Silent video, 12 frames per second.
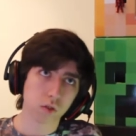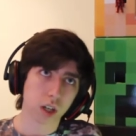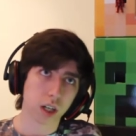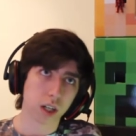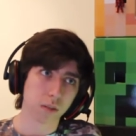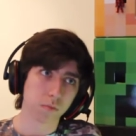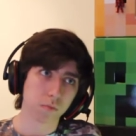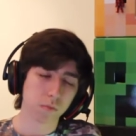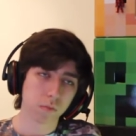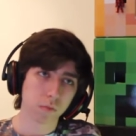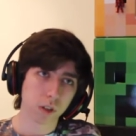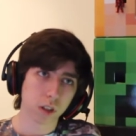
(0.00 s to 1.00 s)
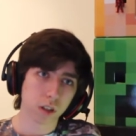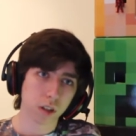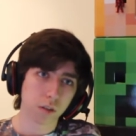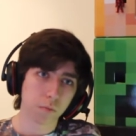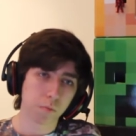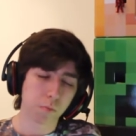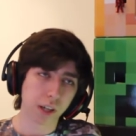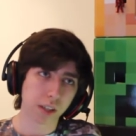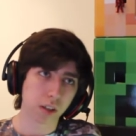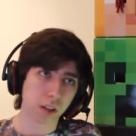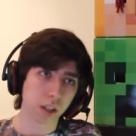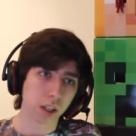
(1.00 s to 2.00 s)
um,
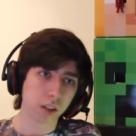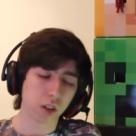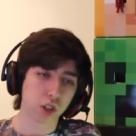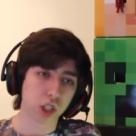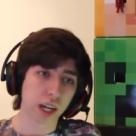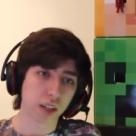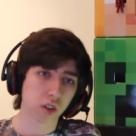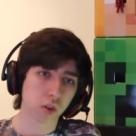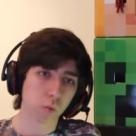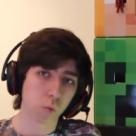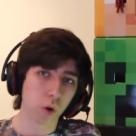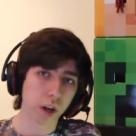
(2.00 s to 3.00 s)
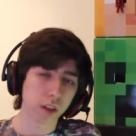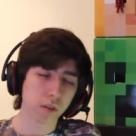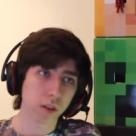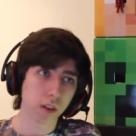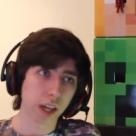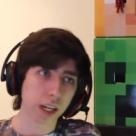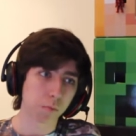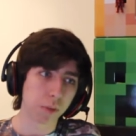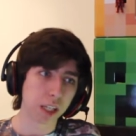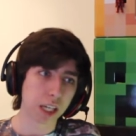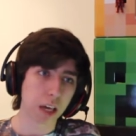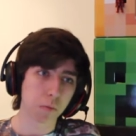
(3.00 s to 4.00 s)
basically suggest what like
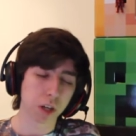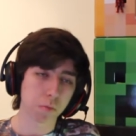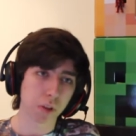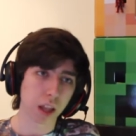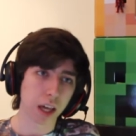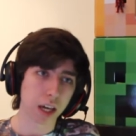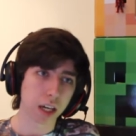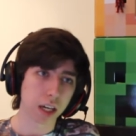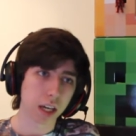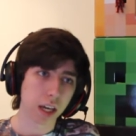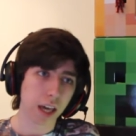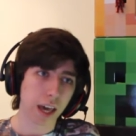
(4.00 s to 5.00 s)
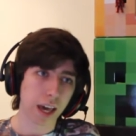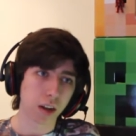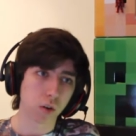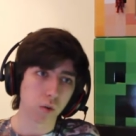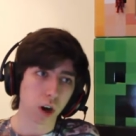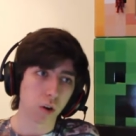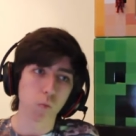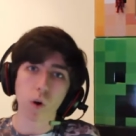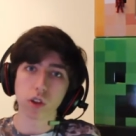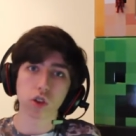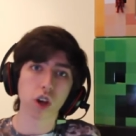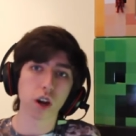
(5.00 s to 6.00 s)
mini game we could play and on
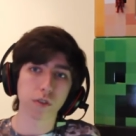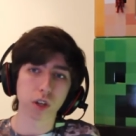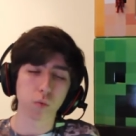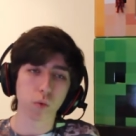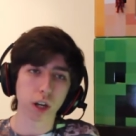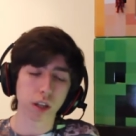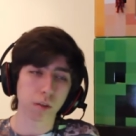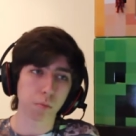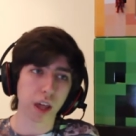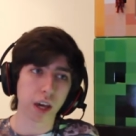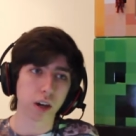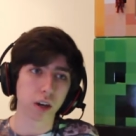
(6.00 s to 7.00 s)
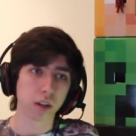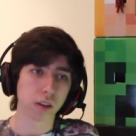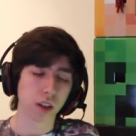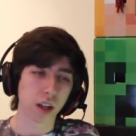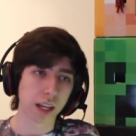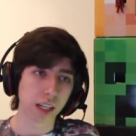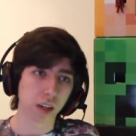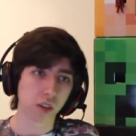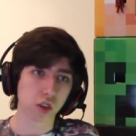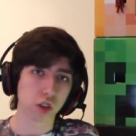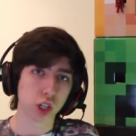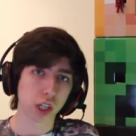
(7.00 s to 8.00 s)
what server you want to play on. So like you could
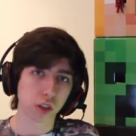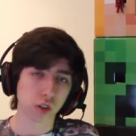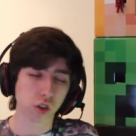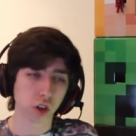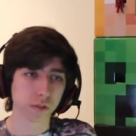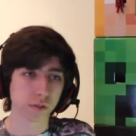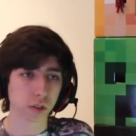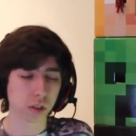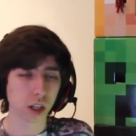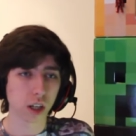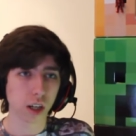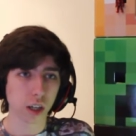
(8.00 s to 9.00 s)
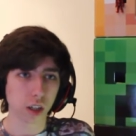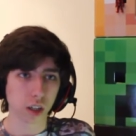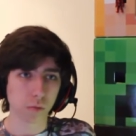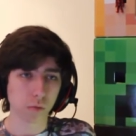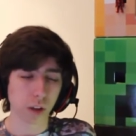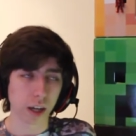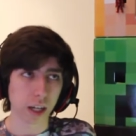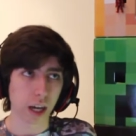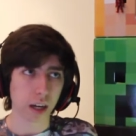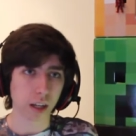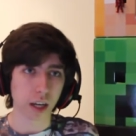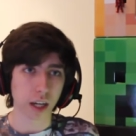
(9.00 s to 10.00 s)
suggest a server you could like
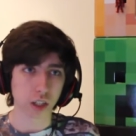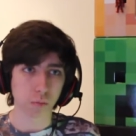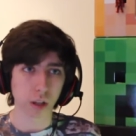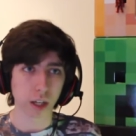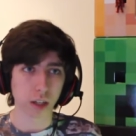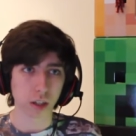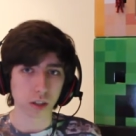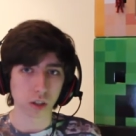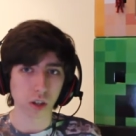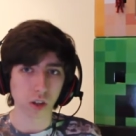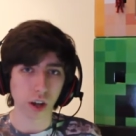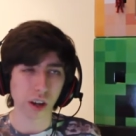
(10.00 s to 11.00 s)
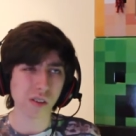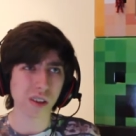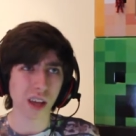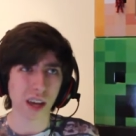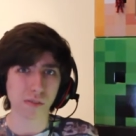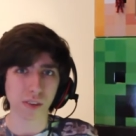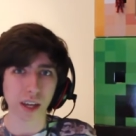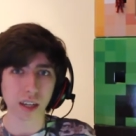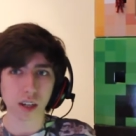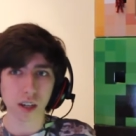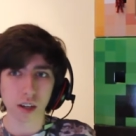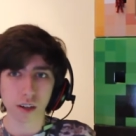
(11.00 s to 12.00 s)
I, I should play on. Cause I only have like
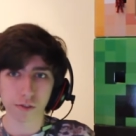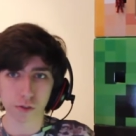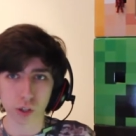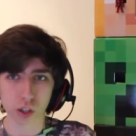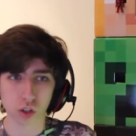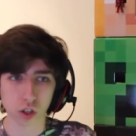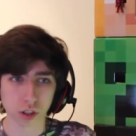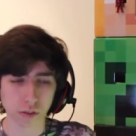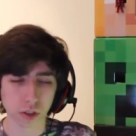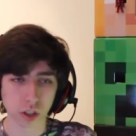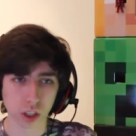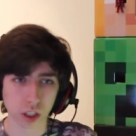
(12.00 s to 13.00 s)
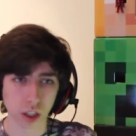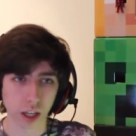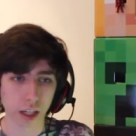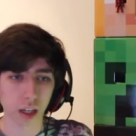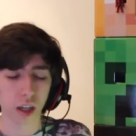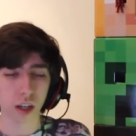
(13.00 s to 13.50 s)
three servers and like